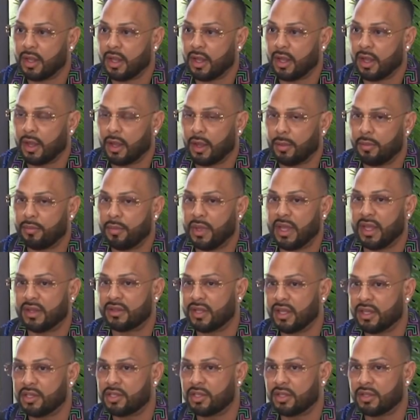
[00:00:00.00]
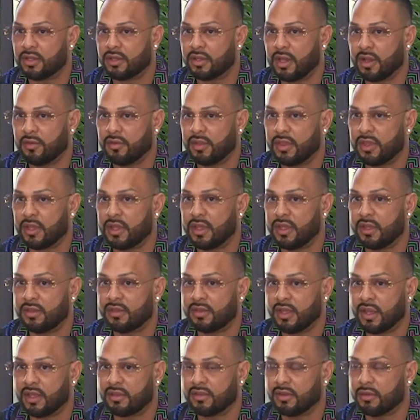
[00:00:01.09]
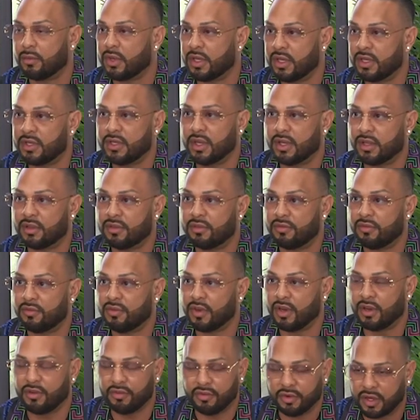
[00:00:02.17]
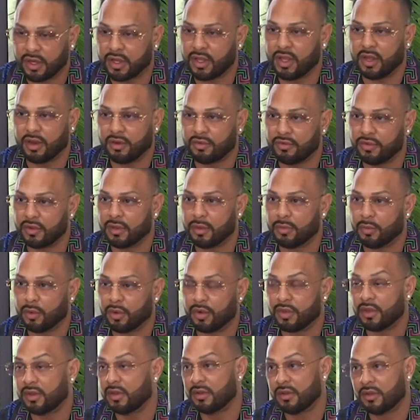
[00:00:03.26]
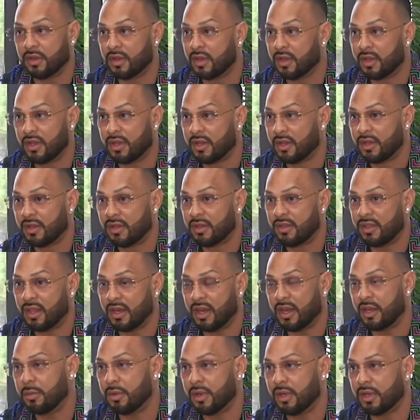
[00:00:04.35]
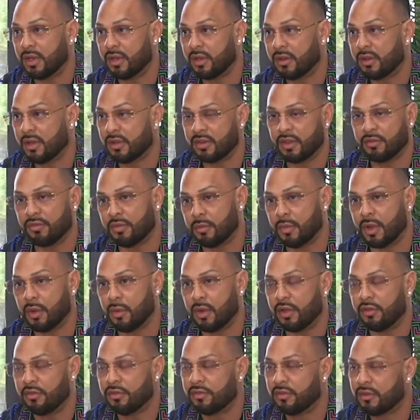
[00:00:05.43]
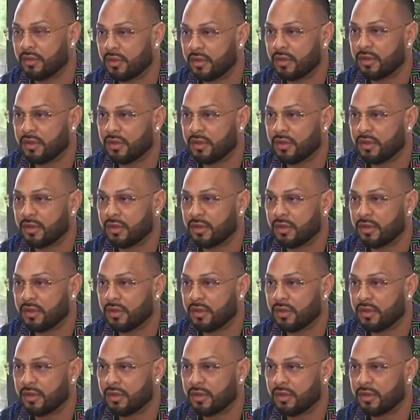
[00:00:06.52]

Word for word: I pay attention to everything he says and what he does very, very carefully, more than than anybody except for my wife.